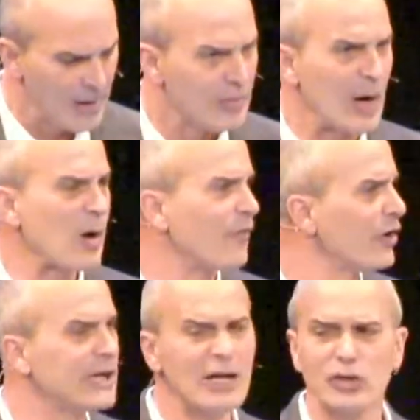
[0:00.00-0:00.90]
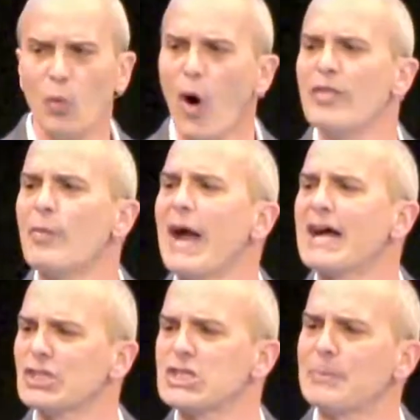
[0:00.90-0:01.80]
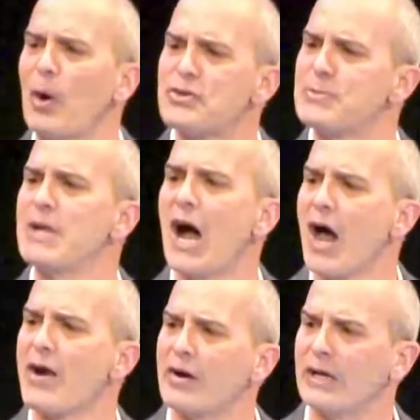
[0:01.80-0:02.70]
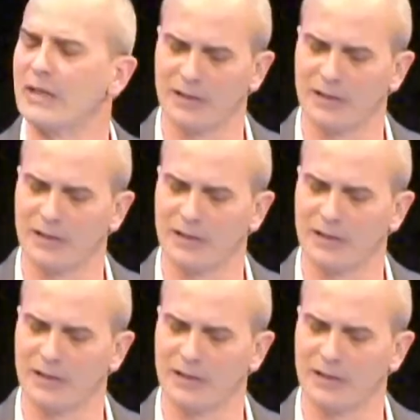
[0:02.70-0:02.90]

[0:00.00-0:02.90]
that we forget the one that we're actually supposed to be honoring.